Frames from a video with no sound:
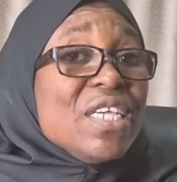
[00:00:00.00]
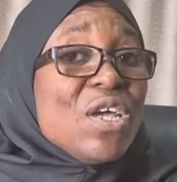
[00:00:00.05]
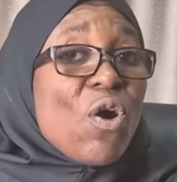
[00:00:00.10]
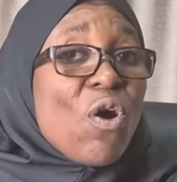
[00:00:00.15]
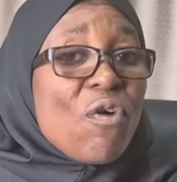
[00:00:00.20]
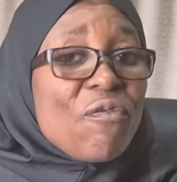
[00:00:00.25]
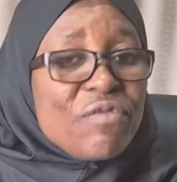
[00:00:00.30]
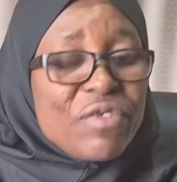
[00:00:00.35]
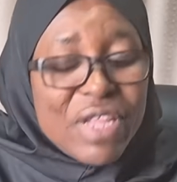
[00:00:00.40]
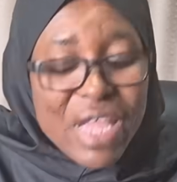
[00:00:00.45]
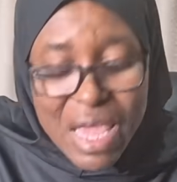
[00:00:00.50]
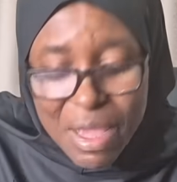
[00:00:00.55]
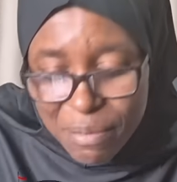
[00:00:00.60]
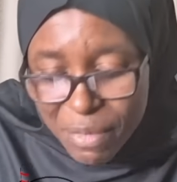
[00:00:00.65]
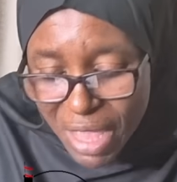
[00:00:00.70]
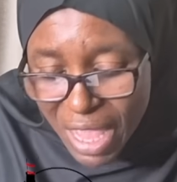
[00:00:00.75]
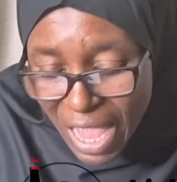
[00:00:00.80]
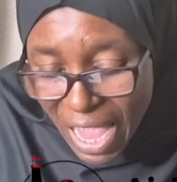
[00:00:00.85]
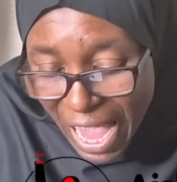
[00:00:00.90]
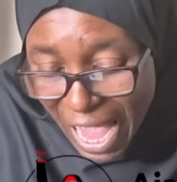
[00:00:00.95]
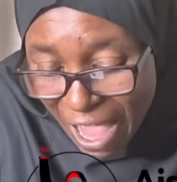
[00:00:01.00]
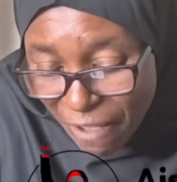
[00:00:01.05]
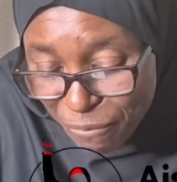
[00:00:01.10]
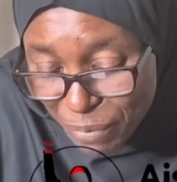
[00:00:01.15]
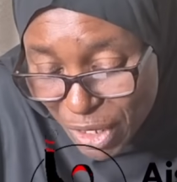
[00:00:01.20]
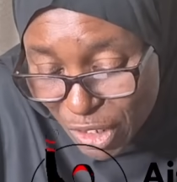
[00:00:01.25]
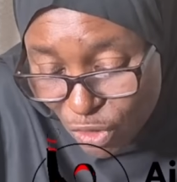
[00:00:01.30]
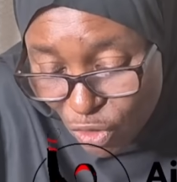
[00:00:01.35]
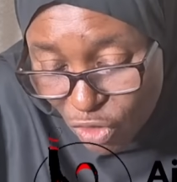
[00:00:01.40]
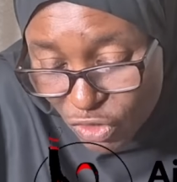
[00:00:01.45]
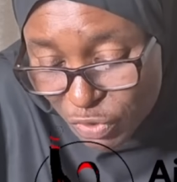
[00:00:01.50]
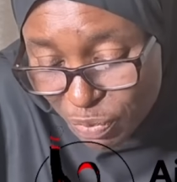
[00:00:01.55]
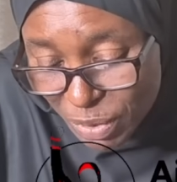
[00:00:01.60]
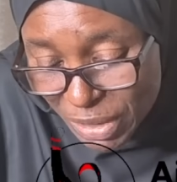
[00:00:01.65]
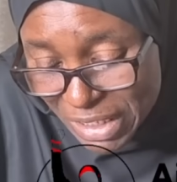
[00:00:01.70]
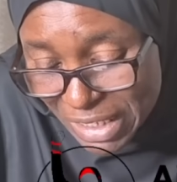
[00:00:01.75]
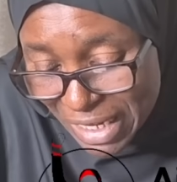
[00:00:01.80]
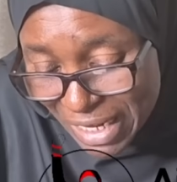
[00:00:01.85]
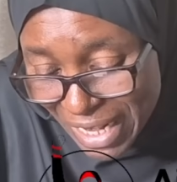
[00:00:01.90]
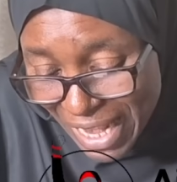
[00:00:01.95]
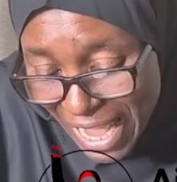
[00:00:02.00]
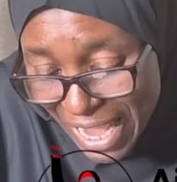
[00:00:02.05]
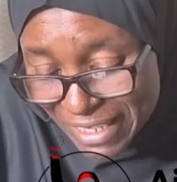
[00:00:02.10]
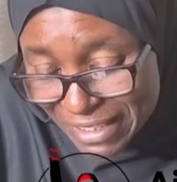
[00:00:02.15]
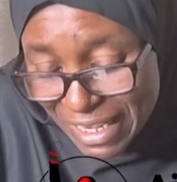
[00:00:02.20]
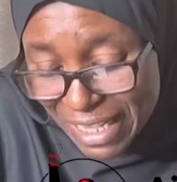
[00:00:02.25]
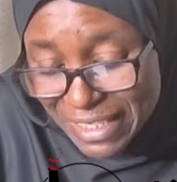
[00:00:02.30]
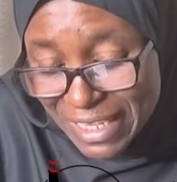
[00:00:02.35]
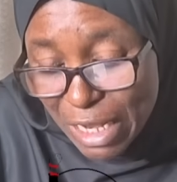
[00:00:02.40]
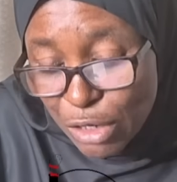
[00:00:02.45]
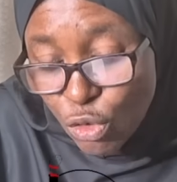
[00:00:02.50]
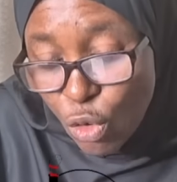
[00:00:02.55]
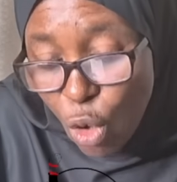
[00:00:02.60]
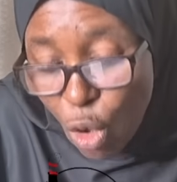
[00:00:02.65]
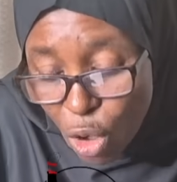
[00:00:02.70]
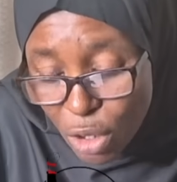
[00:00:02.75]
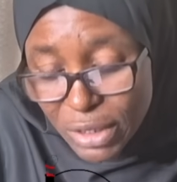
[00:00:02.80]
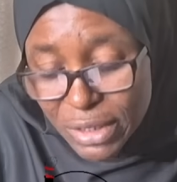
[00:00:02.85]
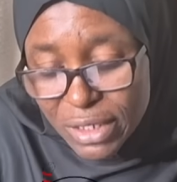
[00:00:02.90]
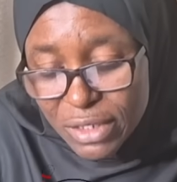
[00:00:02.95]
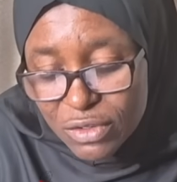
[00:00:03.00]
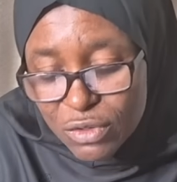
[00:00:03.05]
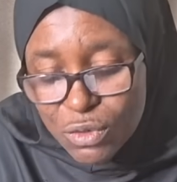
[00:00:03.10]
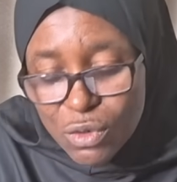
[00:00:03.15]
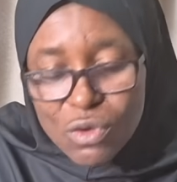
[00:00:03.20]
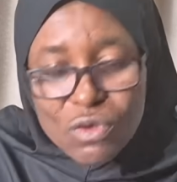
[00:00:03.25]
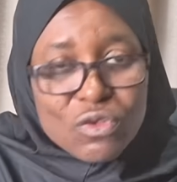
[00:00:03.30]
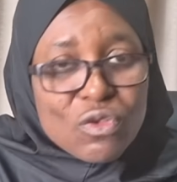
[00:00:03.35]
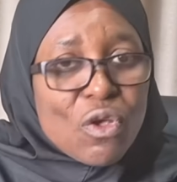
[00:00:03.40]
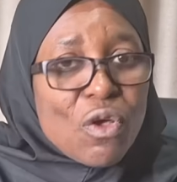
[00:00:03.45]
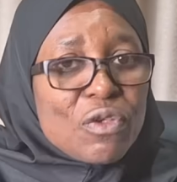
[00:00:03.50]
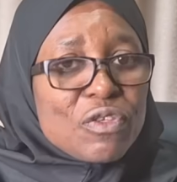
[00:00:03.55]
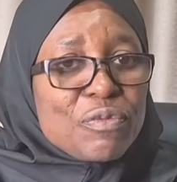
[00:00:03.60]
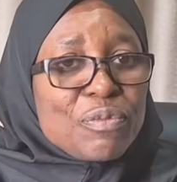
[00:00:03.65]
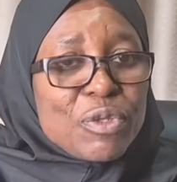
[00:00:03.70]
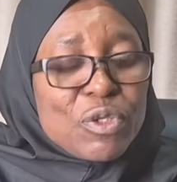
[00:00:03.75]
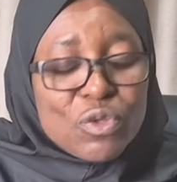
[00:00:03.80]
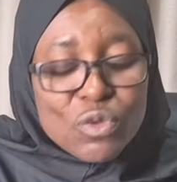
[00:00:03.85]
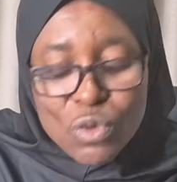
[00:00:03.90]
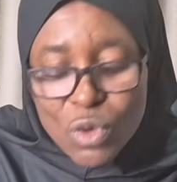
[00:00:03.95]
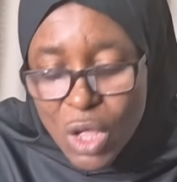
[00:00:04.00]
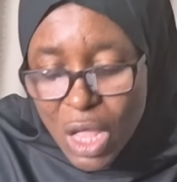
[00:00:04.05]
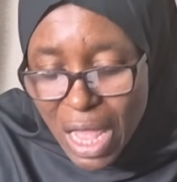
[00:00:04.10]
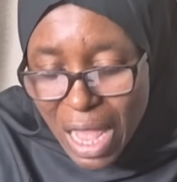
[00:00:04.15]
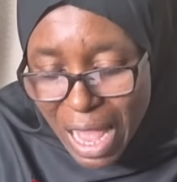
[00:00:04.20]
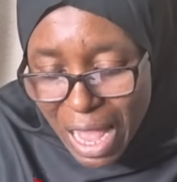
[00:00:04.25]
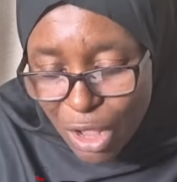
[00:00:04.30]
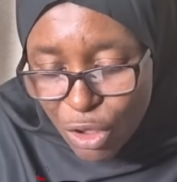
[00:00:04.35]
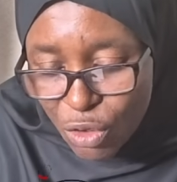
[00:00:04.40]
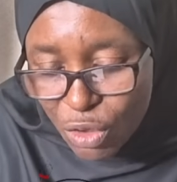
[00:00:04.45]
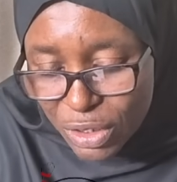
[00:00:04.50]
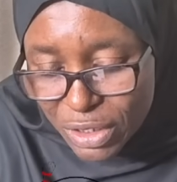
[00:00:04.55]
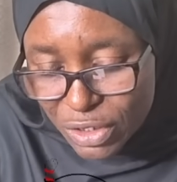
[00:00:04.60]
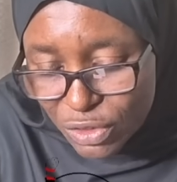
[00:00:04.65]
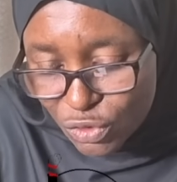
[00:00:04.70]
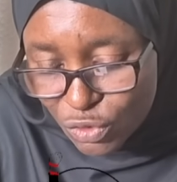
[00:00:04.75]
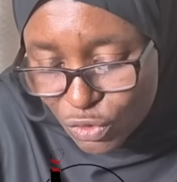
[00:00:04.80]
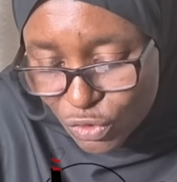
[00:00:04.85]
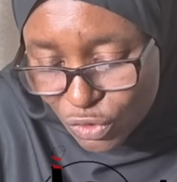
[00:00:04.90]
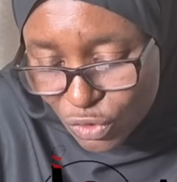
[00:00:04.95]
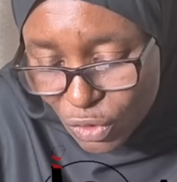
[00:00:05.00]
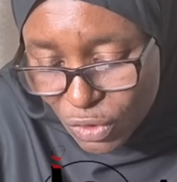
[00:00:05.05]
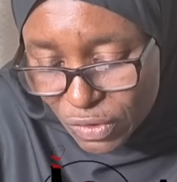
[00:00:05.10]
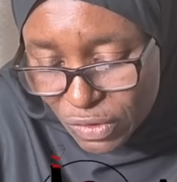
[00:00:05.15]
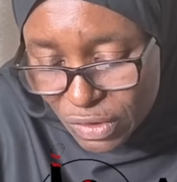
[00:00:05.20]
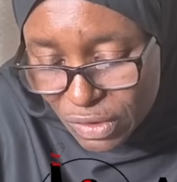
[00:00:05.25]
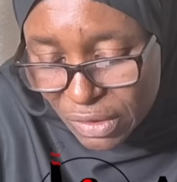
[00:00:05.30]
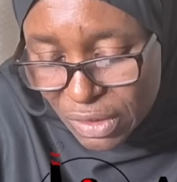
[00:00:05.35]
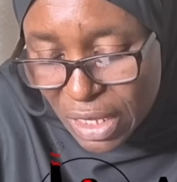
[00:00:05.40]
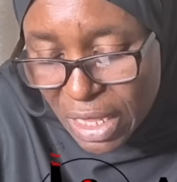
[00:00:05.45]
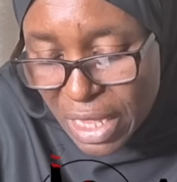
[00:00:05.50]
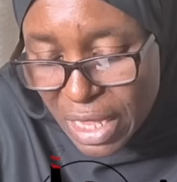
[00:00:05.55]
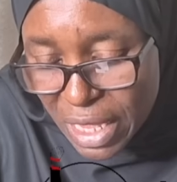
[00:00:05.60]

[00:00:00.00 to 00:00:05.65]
of them have been hospitalized at an undisclosed hospital, according to sources.